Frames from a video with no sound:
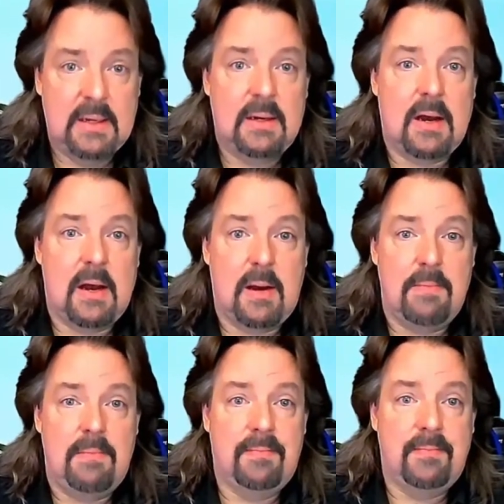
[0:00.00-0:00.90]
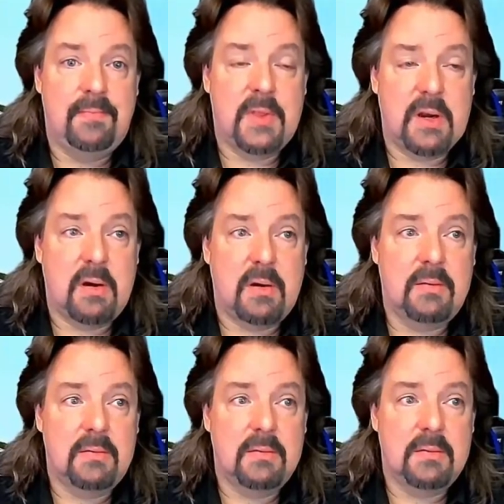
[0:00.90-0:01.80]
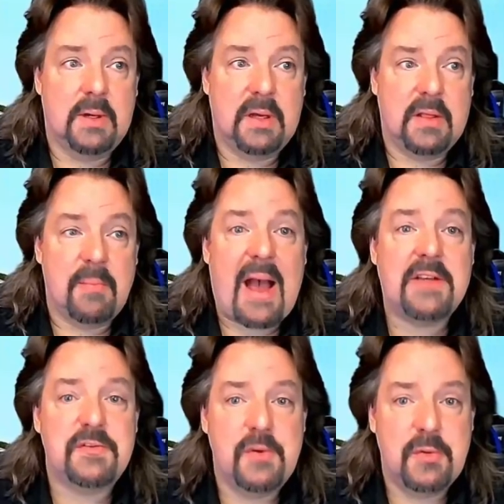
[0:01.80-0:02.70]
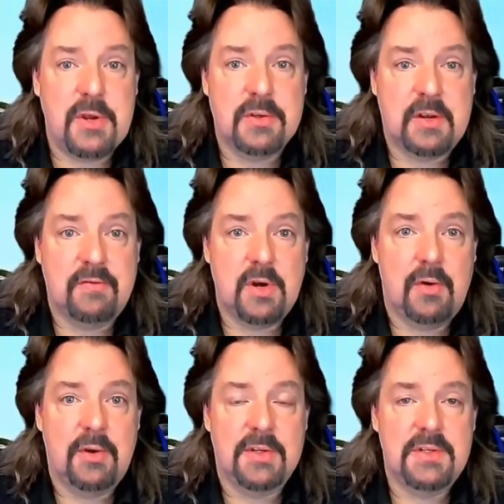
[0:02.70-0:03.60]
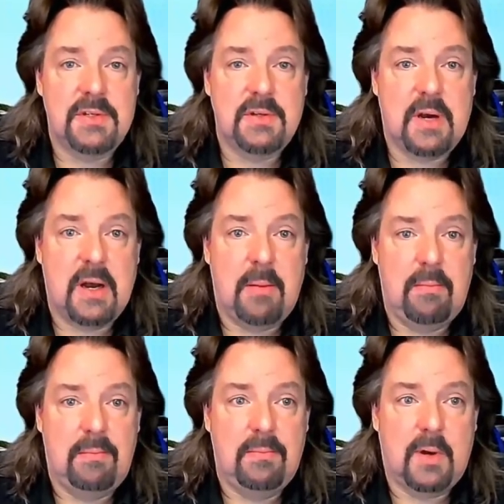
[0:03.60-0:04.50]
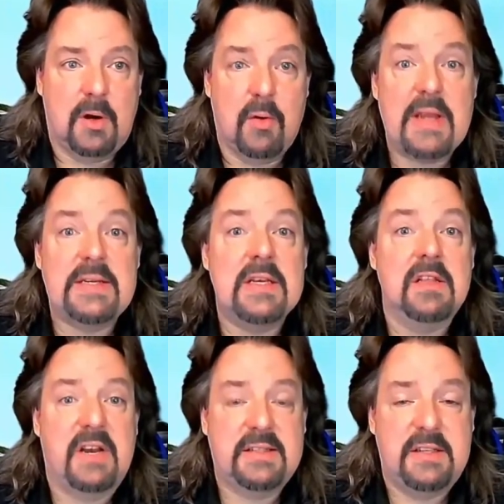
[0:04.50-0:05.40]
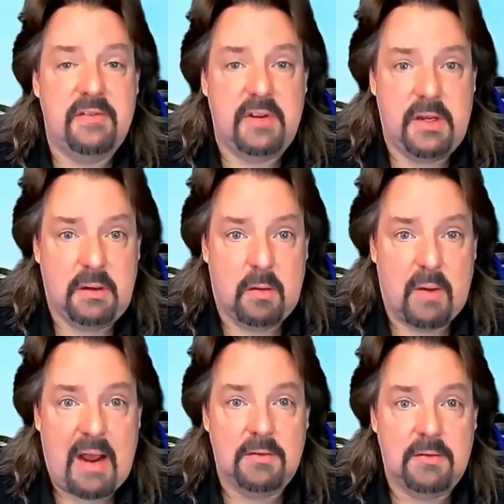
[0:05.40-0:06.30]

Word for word: Um, they're uh, in the past few years, I've noticed um, a great deal of activity around